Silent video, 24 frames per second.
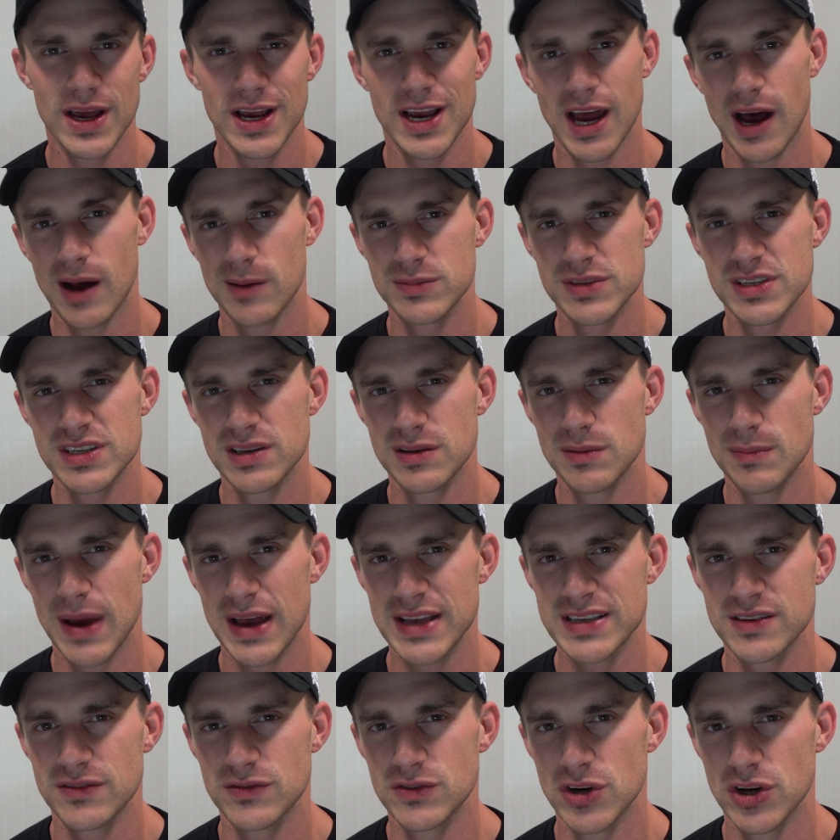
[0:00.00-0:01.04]
it comes to the
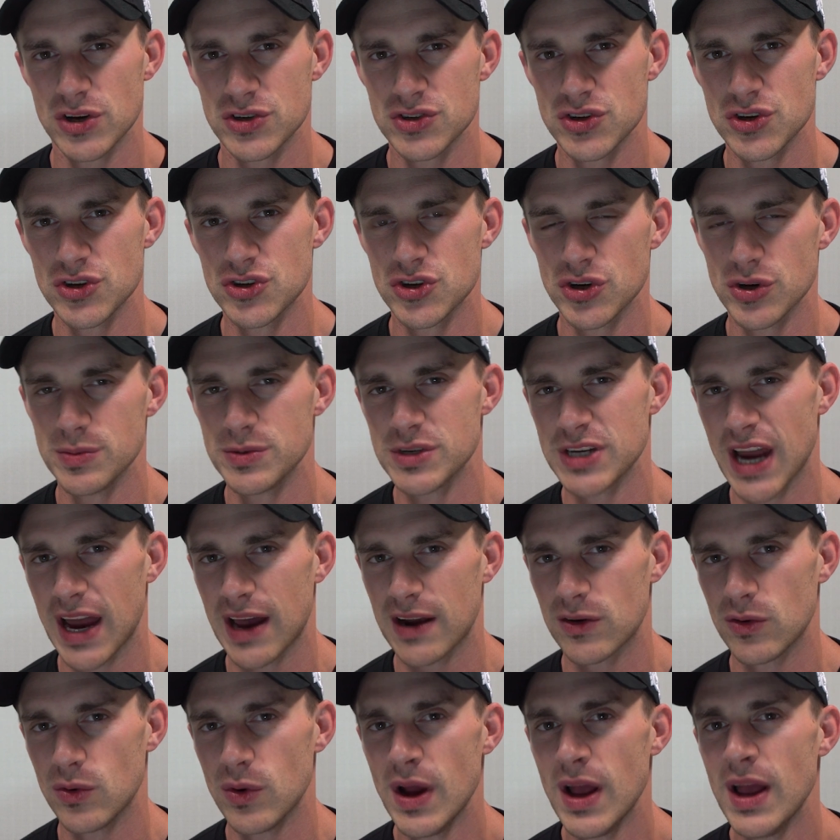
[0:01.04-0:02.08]
Massive Joes YouTube
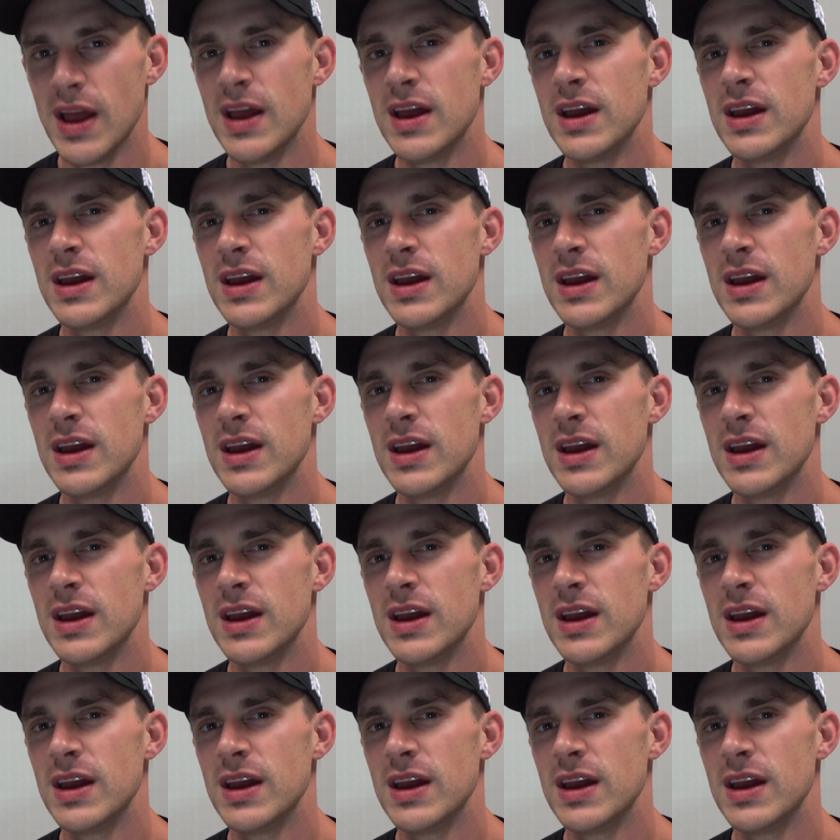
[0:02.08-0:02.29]
channel.